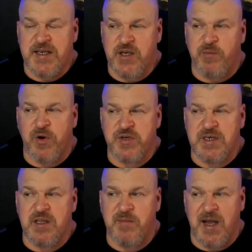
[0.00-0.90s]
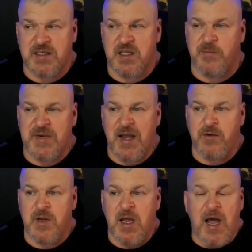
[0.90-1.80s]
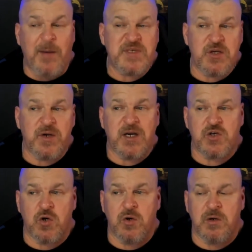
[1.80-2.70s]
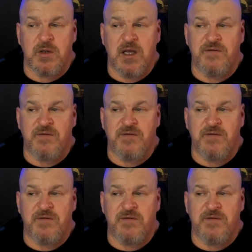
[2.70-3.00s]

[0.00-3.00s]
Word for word: I saw a person in the back slump down. I'm still not sure